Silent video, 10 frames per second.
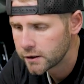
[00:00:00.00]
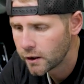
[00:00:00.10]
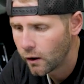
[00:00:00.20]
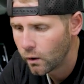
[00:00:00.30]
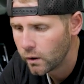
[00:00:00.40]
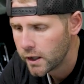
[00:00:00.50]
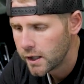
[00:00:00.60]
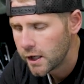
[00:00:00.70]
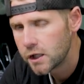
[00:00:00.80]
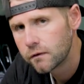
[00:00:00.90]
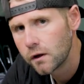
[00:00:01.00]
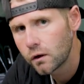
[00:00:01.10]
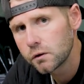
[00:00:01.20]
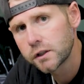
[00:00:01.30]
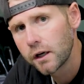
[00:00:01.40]
So each
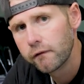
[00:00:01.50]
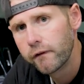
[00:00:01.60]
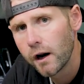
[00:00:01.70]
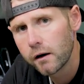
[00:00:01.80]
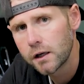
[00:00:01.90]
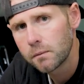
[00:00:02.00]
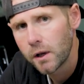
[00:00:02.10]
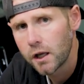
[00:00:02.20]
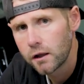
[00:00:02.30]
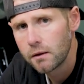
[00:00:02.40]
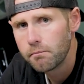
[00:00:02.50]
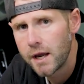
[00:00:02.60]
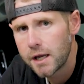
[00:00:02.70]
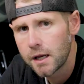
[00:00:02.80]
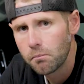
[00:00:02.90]
vehicle is going to vary depending on the
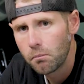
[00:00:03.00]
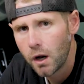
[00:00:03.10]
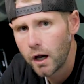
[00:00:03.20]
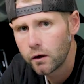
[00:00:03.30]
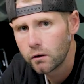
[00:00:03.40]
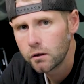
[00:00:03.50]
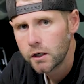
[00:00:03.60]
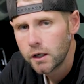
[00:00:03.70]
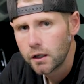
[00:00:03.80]
make and model.